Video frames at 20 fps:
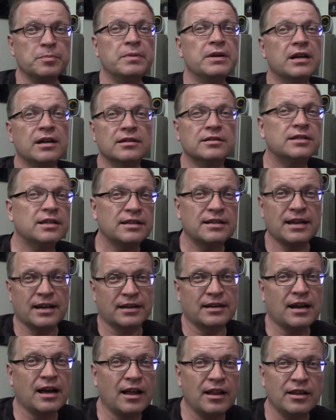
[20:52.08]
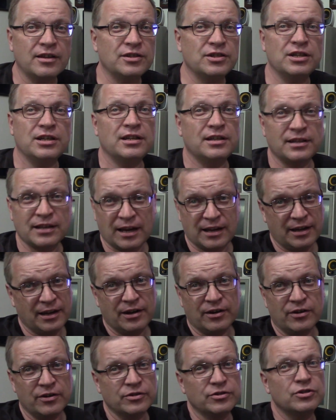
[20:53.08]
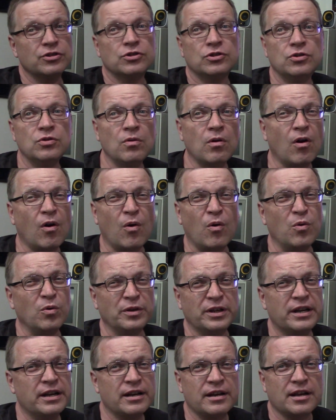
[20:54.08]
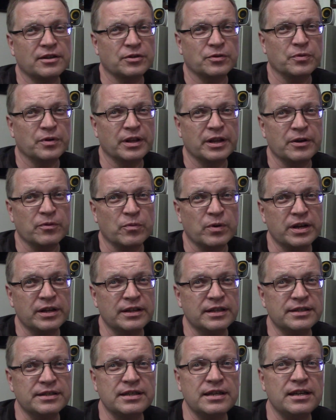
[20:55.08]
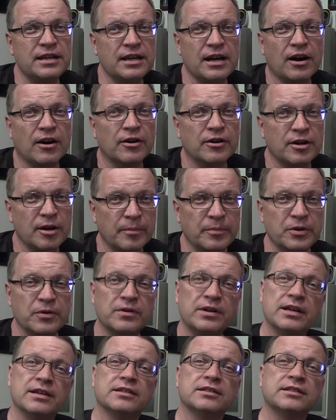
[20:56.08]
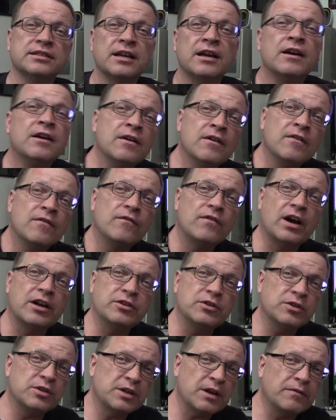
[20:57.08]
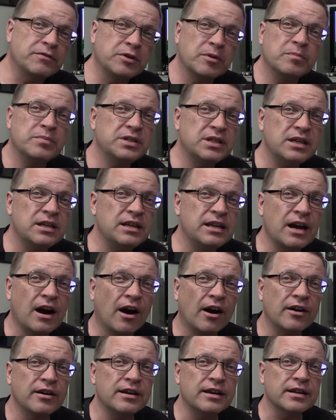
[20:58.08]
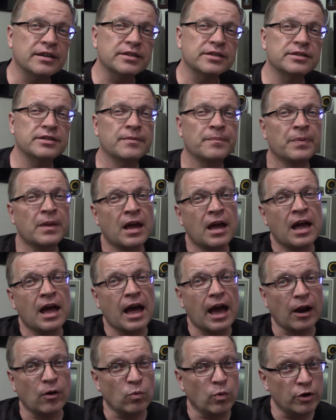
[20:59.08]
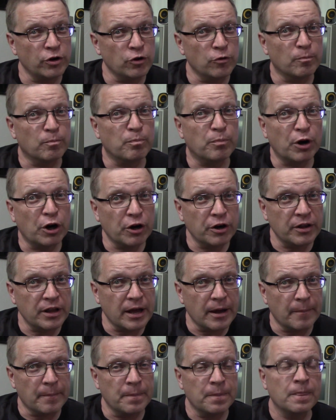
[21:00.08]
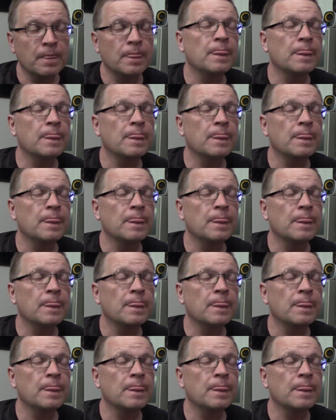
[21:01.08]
because the technology here is just too old and it doesn't really read the CDRW discs. Find yourself some CDR discs, and when you burn them